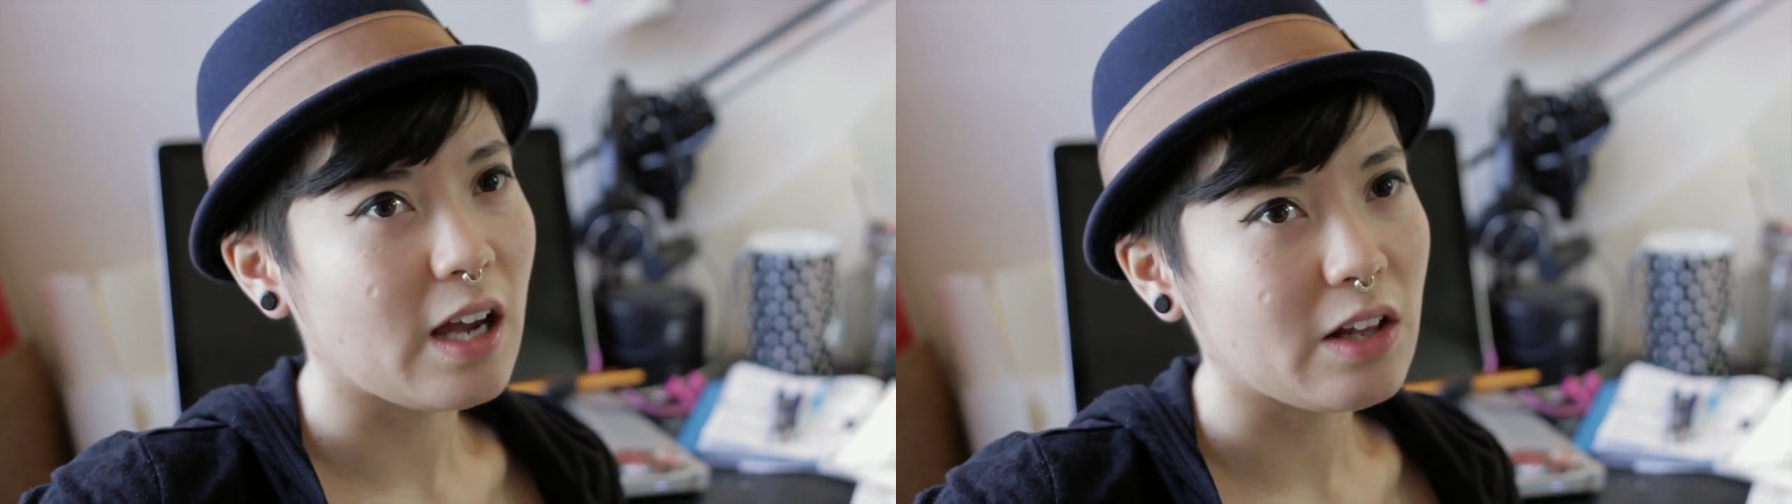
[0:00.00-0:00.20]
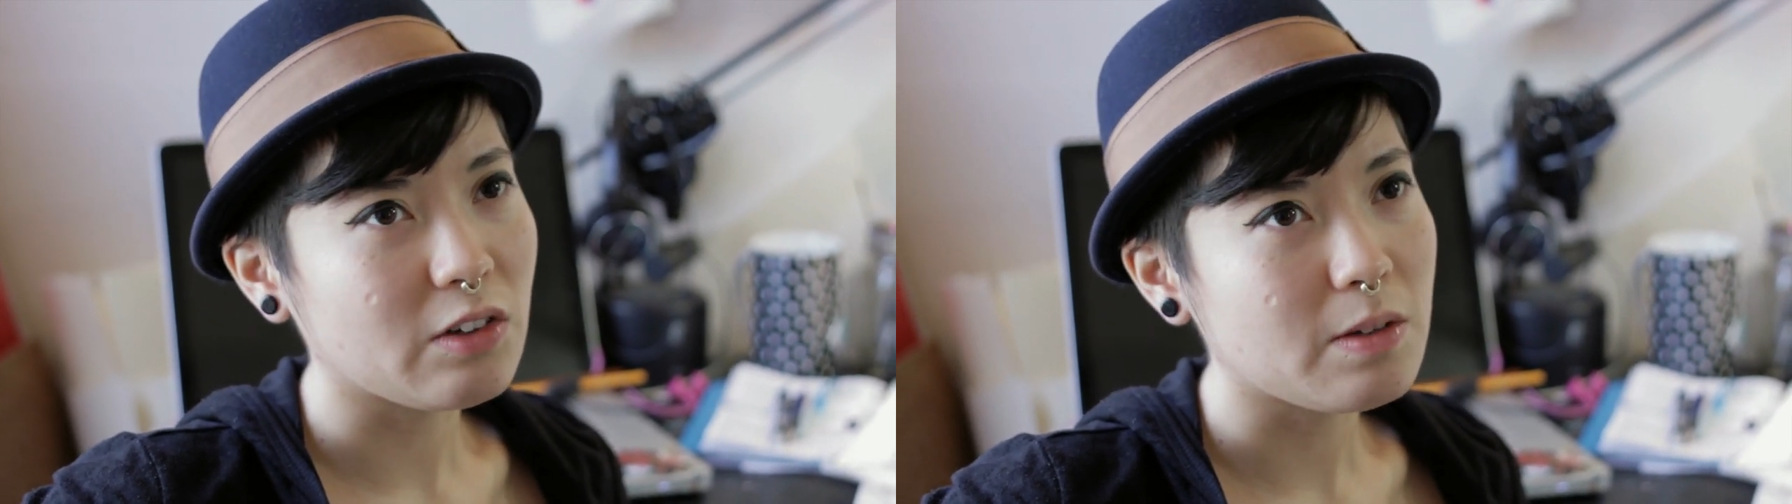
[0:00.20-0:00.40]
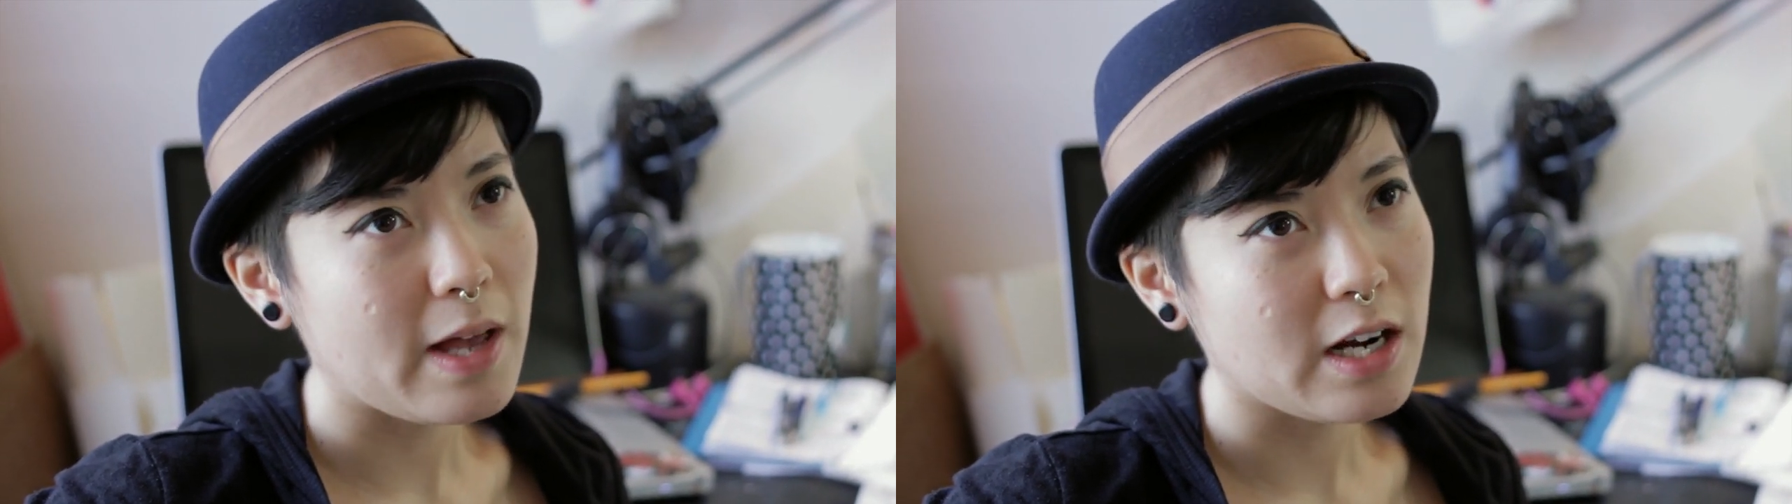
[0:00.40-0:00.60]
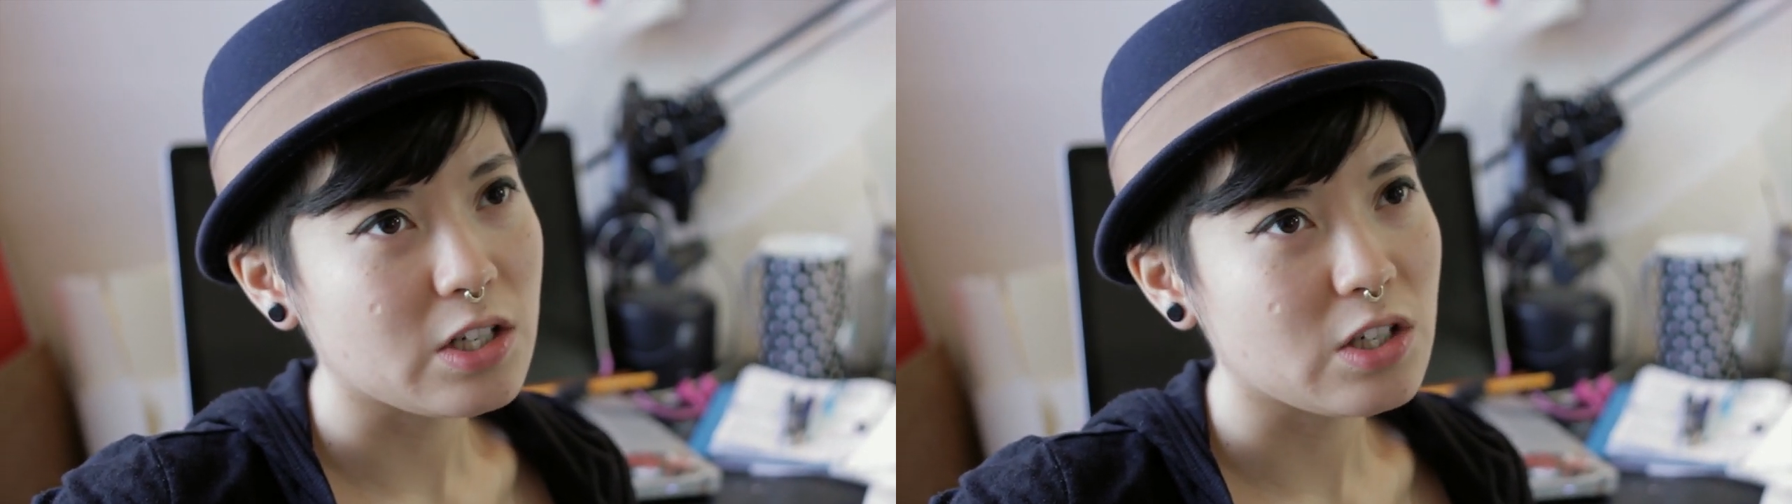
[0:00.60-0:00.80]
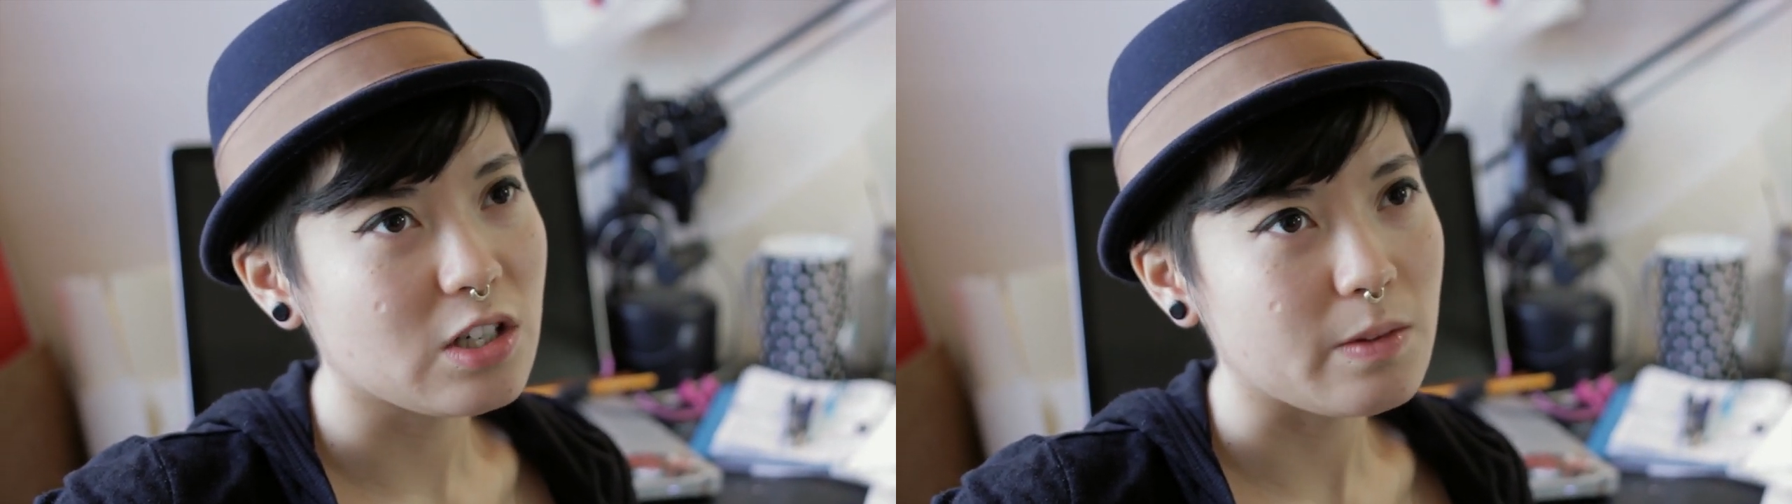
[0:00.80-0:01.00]
gallery
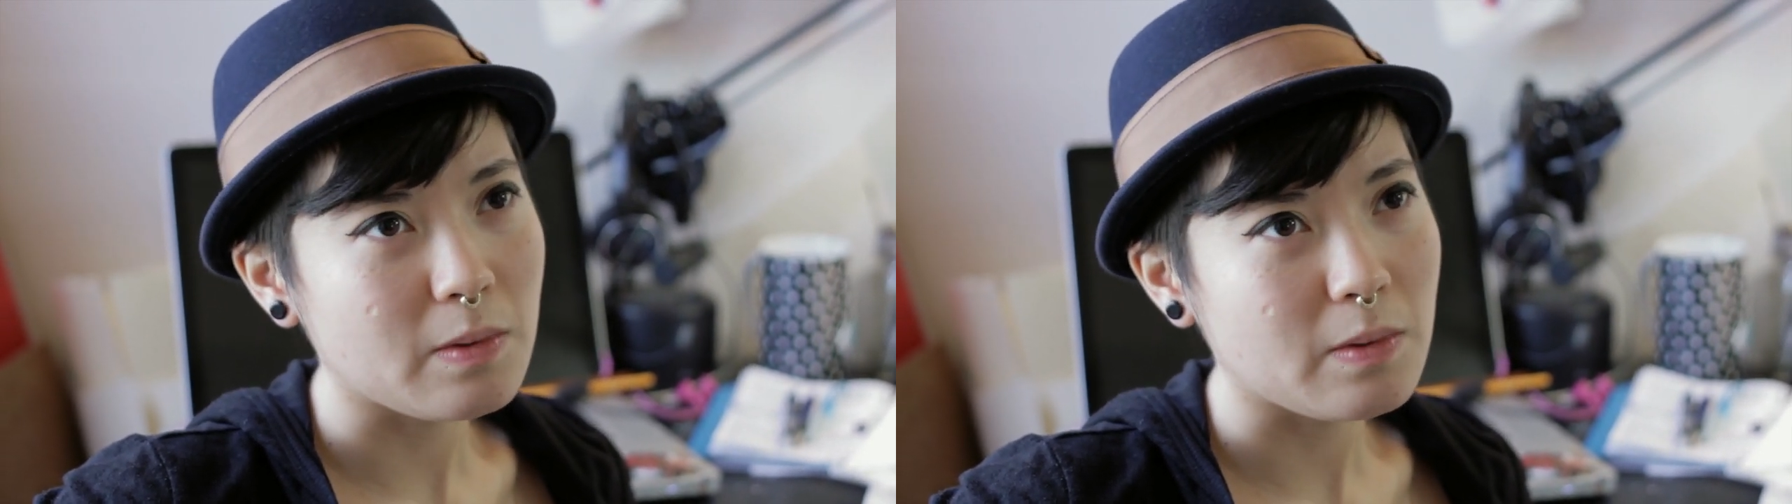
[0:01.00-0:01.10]
managers,